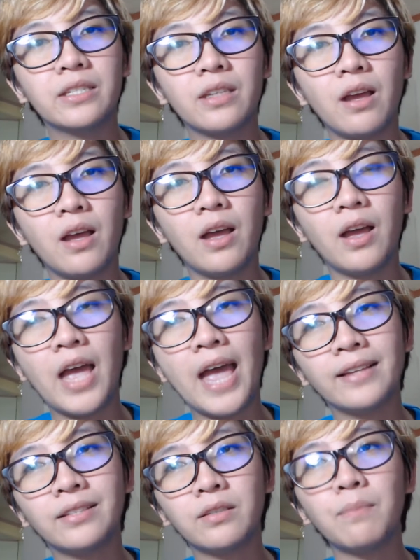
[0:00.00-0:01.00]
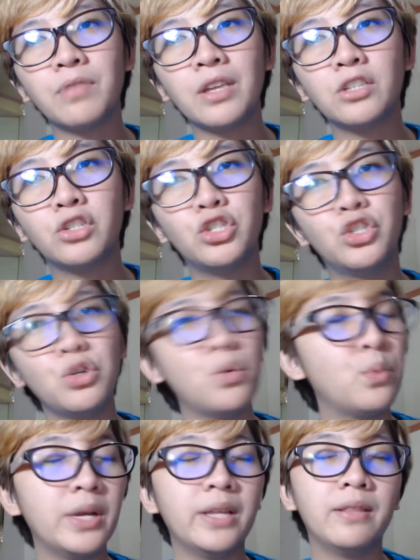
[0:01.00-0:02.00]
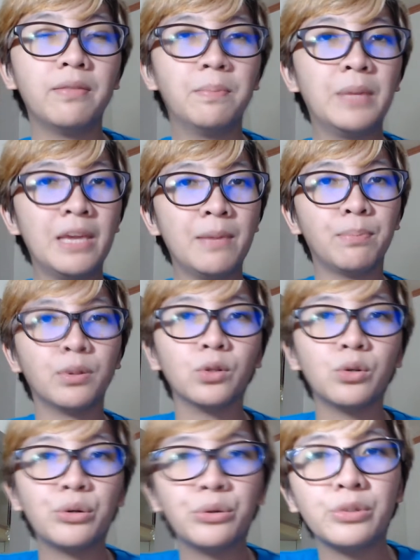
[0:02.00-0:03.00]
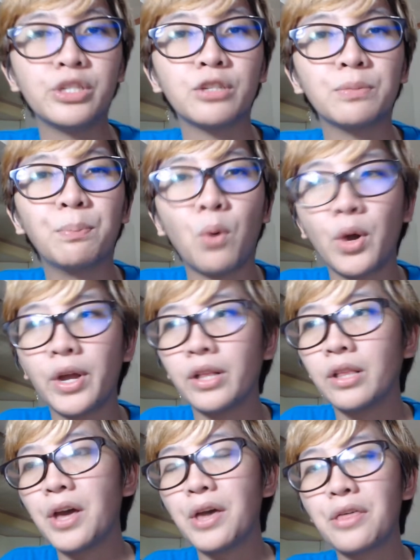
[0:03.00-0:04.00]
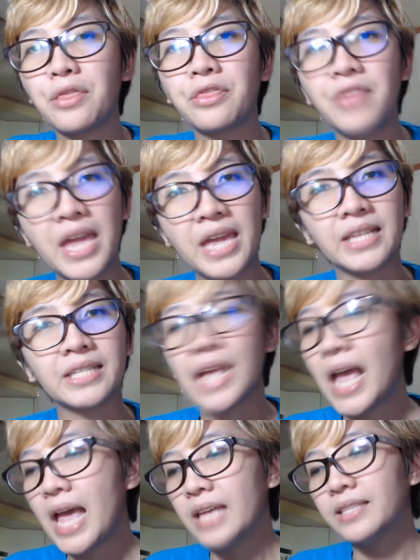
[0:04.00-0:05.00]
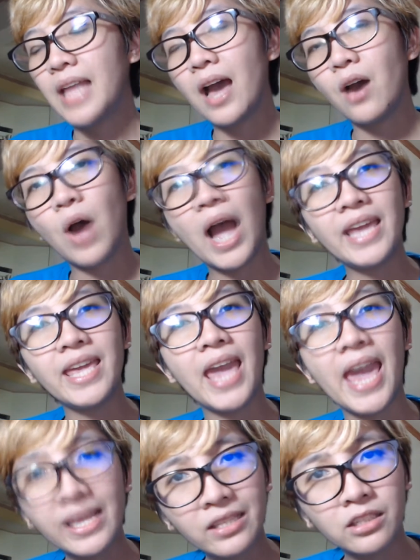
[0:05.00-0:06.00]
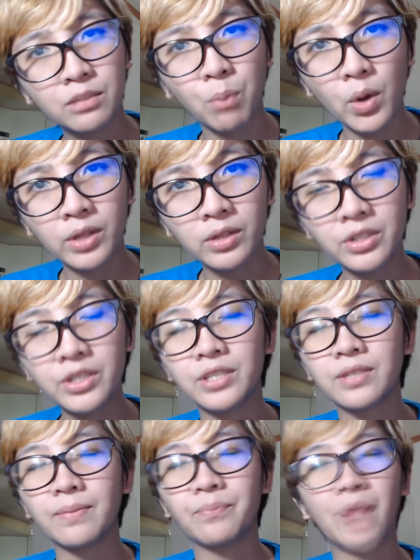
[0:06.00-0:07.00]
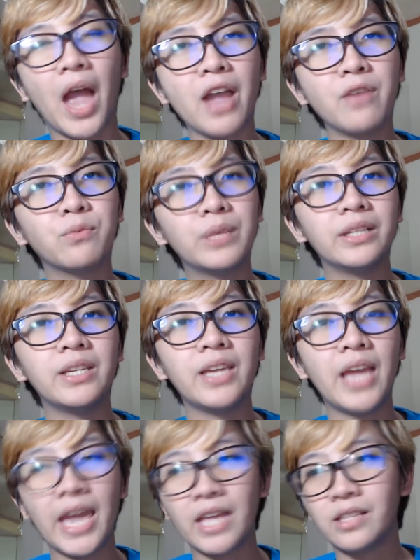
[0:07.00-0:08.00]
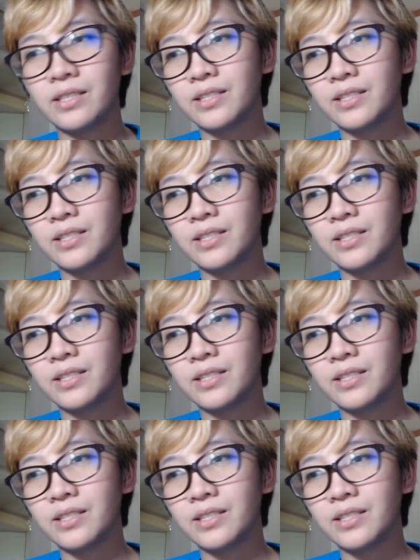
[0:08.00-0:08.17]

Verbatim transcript: uh, has something to do with people who spoil things. Now, I hate spoilers. I really hate